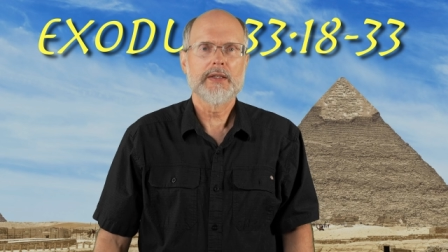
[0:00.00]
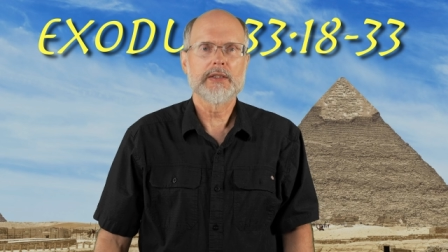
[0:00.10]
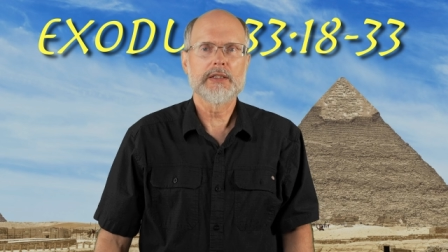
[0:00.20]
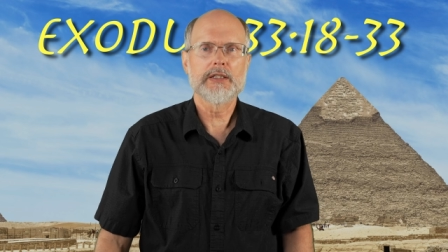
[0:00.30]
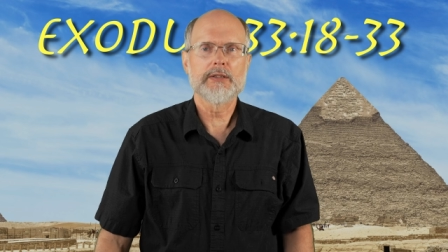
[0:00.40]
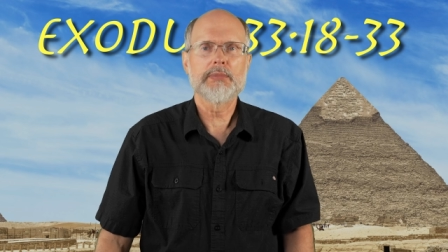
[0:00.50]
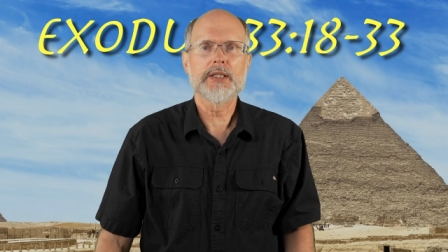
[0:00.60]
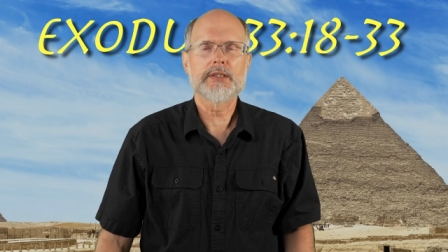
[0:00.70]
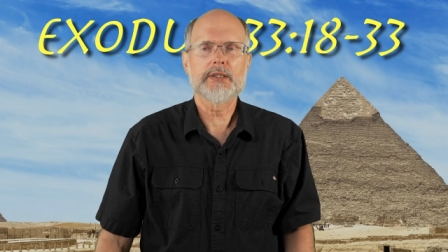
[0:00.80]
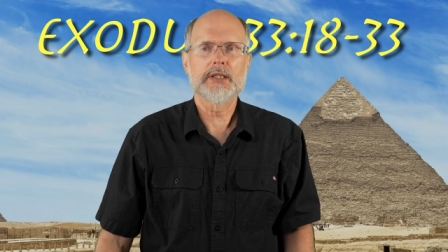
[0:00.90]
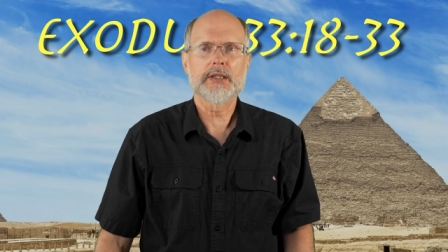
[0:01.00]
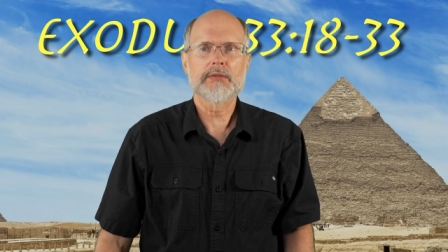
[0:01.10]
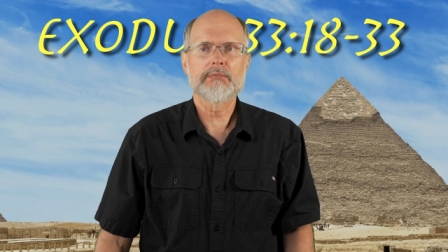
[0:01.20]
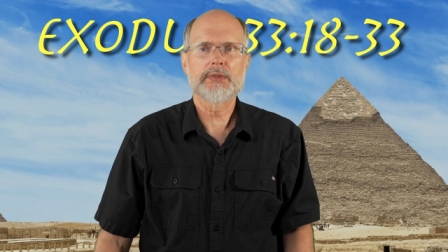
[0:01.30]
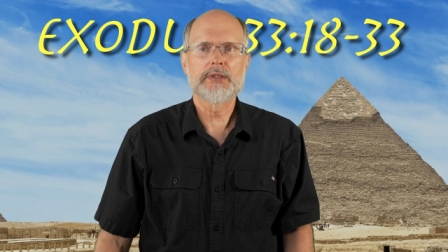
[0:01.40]
Uh, but uh,
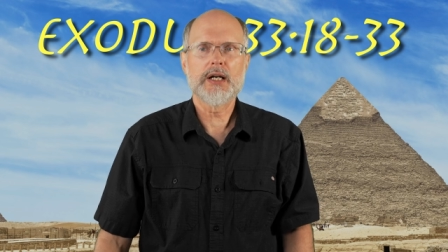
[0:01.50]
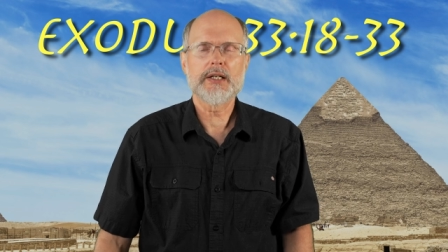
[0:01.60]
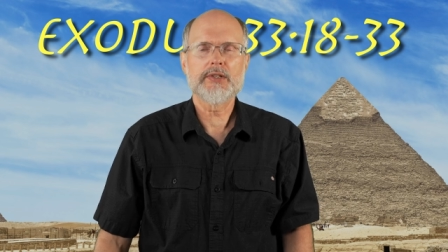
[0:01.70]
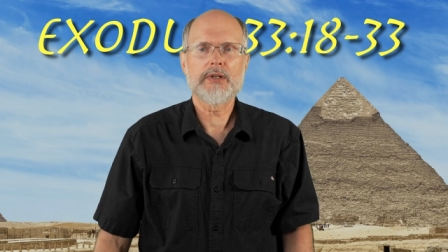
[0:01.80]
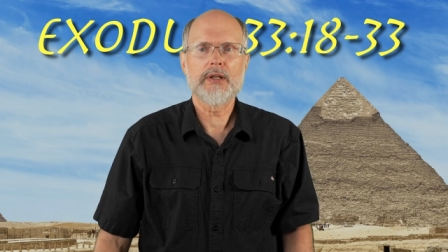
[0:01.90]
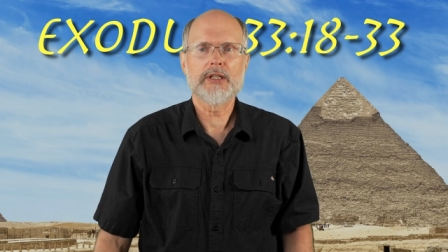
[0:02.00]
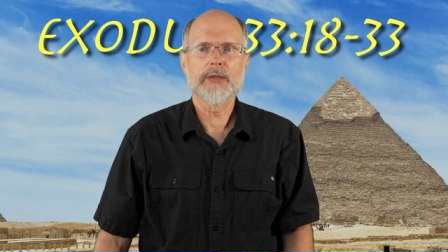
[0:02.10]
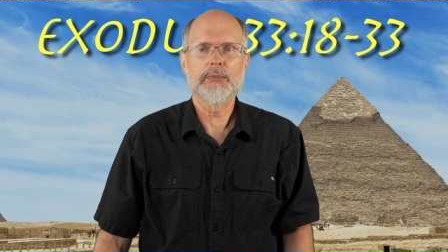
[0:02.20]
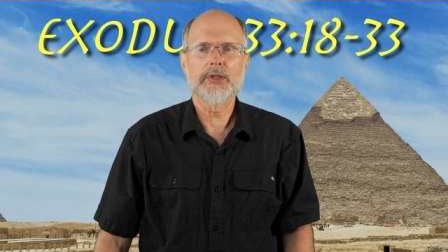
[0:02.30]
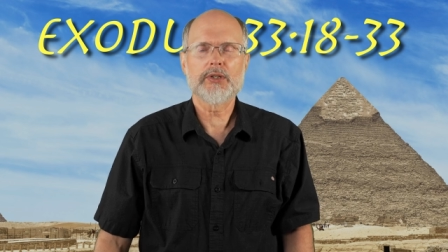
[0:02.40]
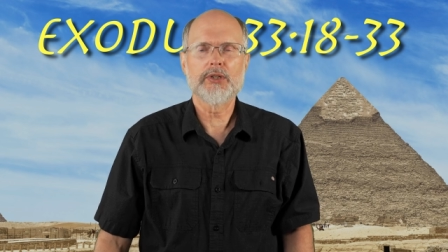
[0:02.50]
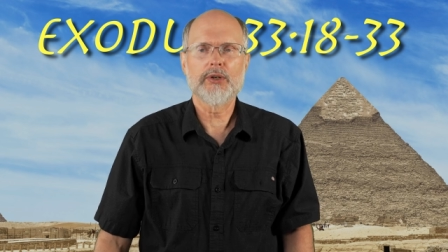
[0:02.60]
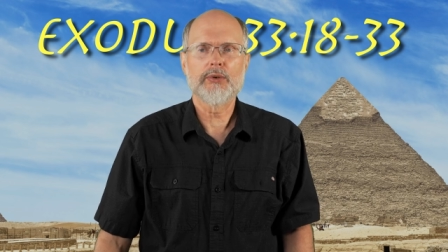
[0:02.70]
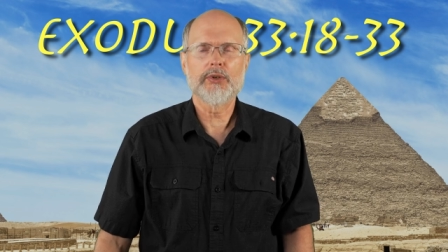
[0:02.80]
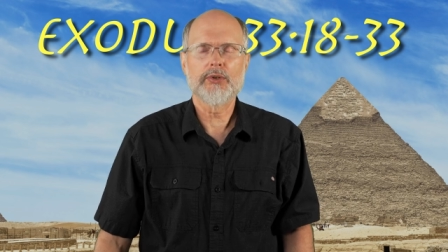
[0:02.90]
God is telling him, look, you
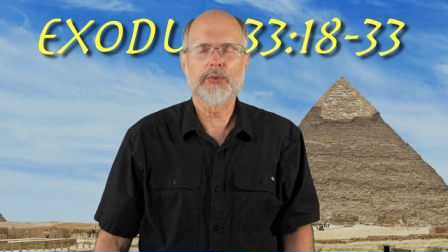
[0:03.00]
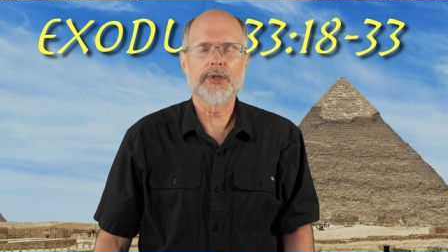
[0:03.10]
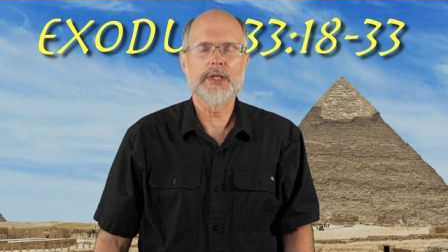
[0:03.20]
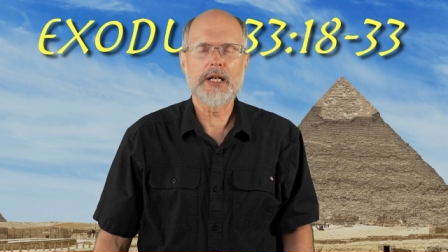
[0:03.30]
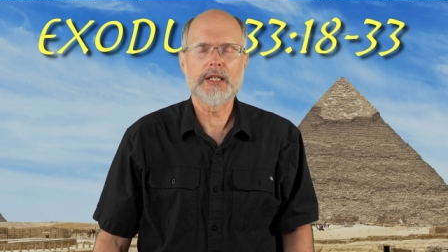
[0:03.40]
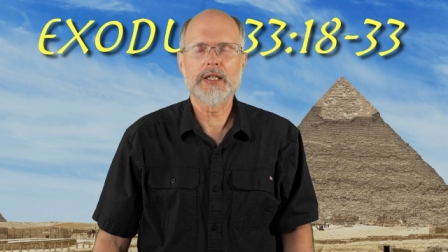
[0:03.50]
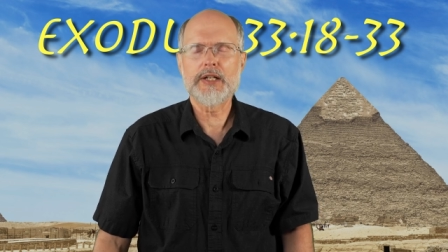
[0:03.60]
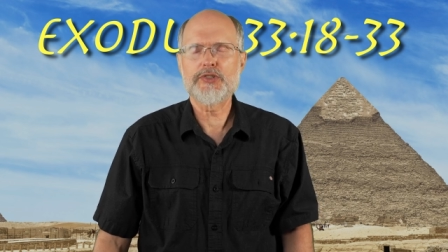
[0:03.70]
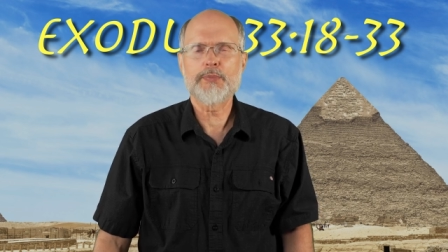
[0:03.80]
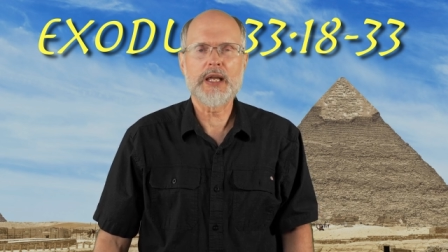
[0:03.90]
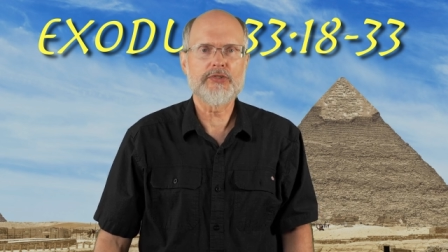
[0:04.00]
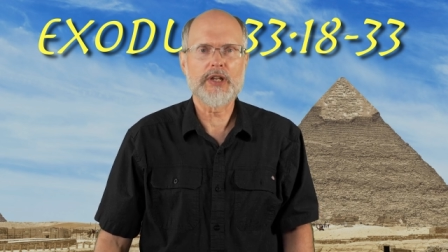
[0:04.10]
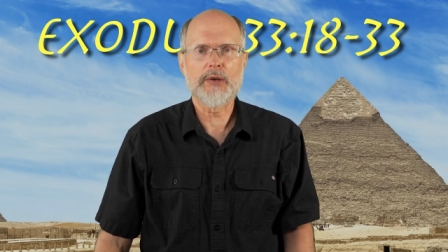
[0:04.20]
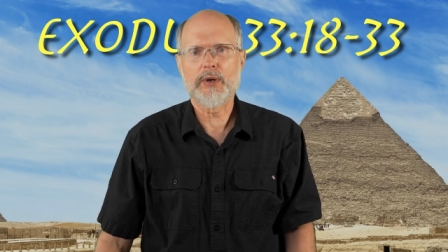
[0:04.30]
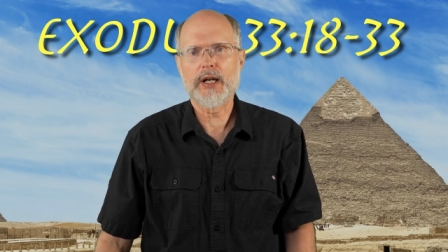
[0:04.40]
know, we're not in that space
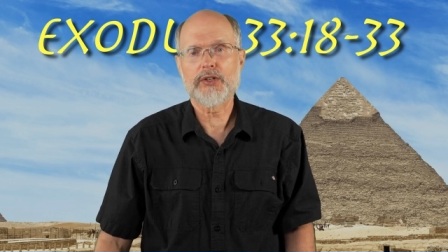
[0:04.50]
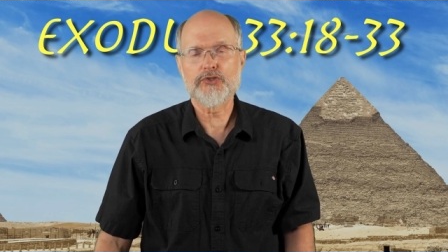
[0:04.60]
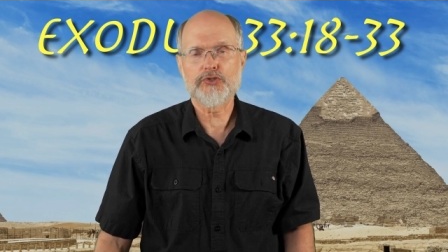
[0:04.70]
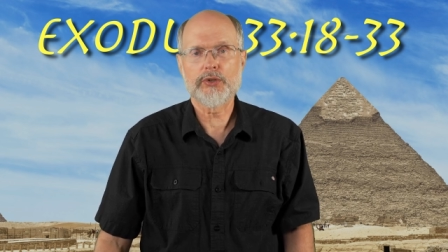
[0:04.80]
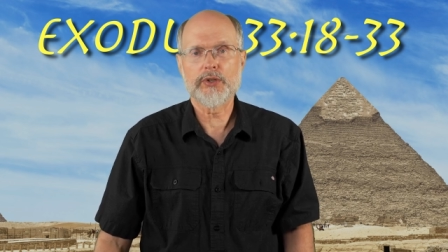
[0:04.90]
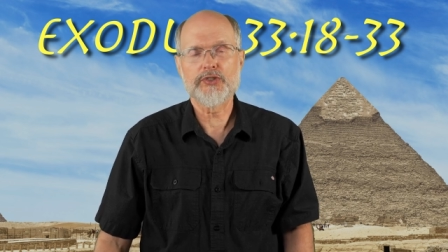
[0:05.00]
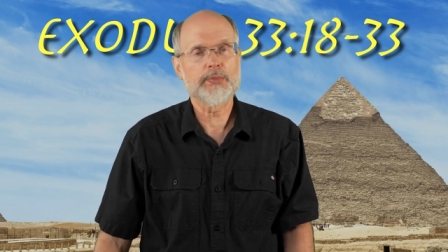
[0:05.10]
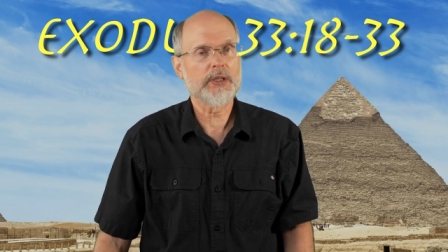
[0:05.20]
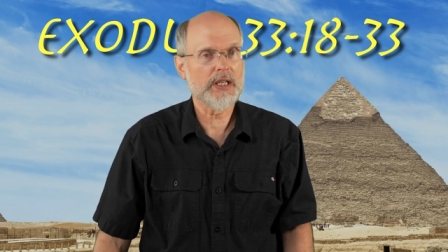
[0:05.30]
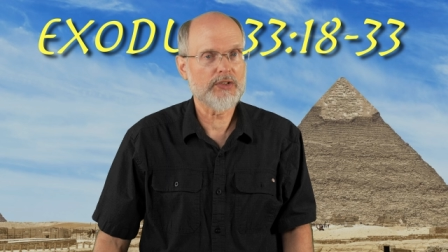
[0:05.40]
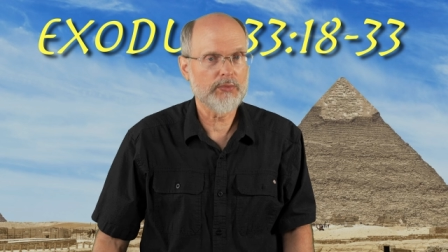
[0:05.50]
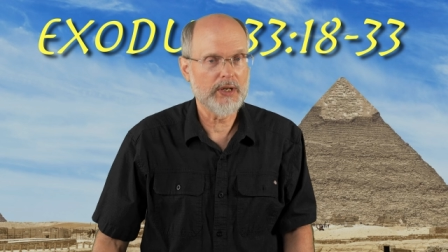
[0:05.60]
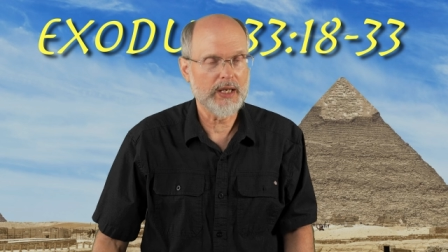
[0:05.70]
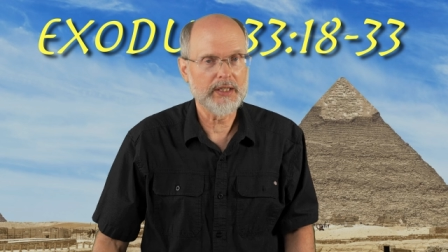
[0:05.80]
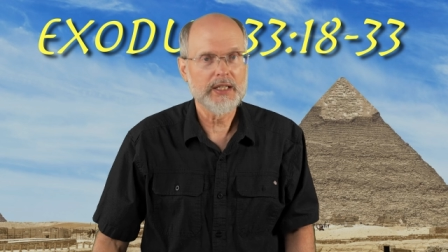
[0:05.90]
yet where I can show you this. But guess
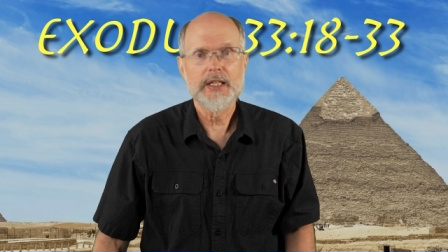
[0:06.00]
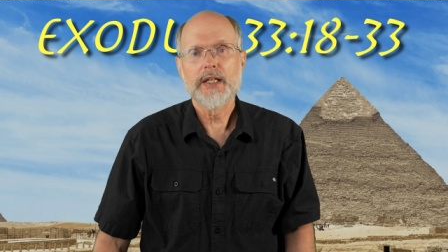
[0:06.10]
what?